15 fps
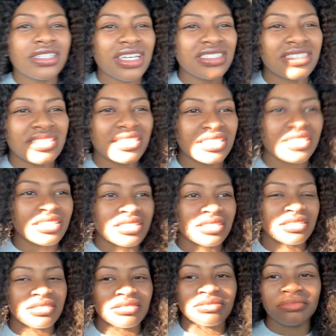That's
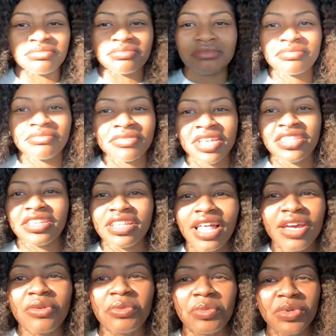cheesy. The
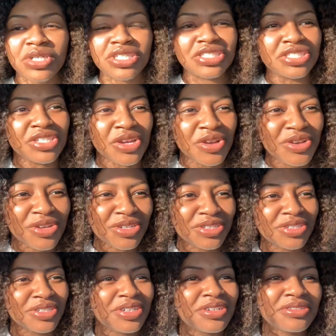light would turn
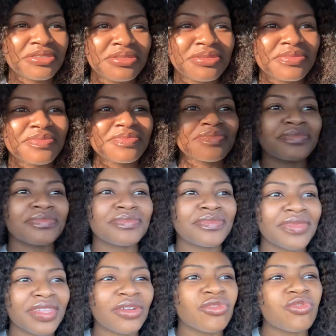um
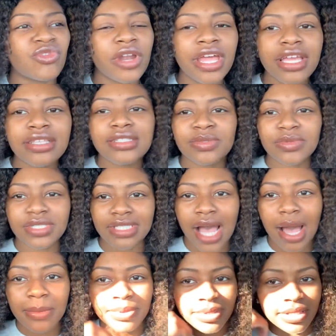red as soon as
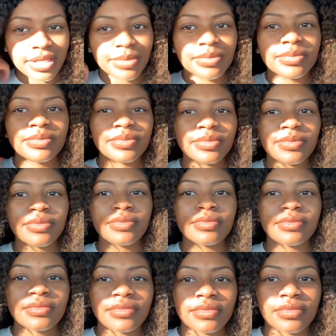I pull up.
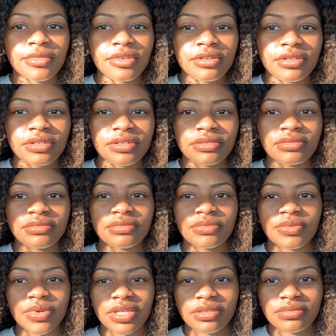Um,
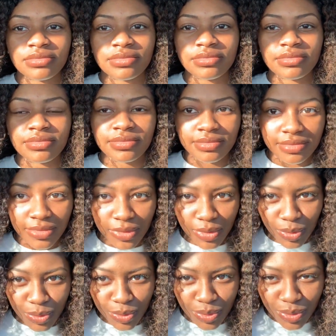wait.
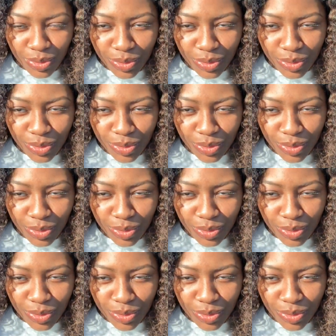Ooh.